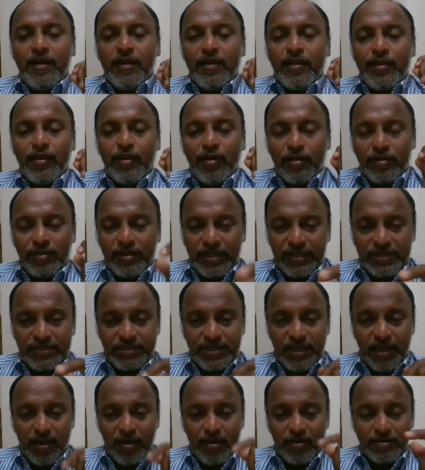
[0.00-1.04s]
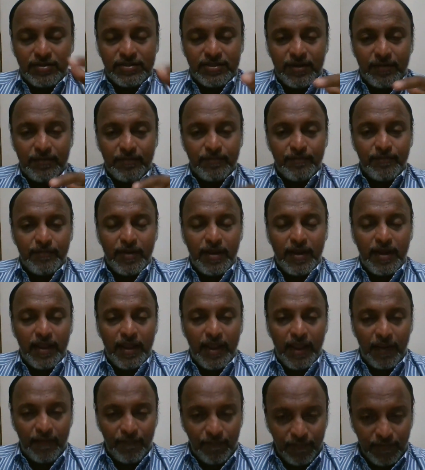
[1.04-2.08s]
your dasha or some
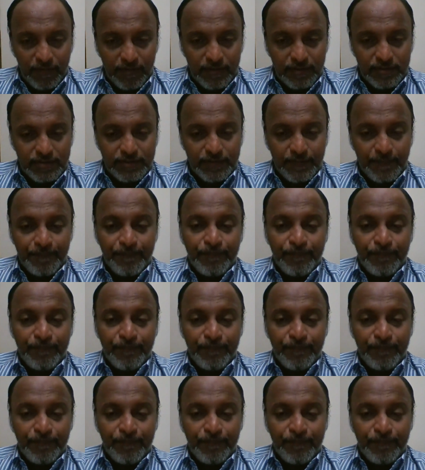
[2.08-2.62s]
efforts,